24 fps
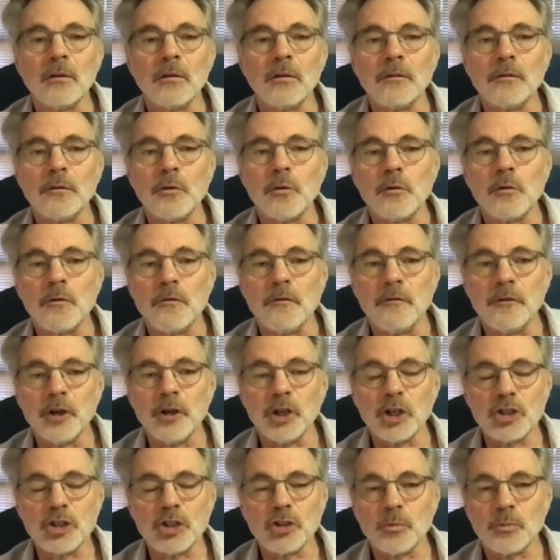for
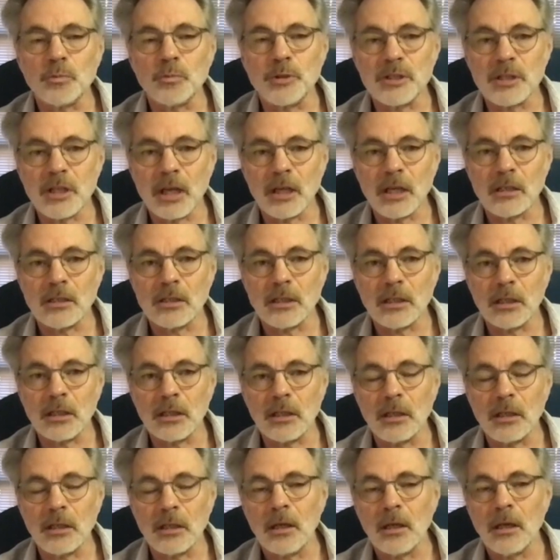virtual presenting,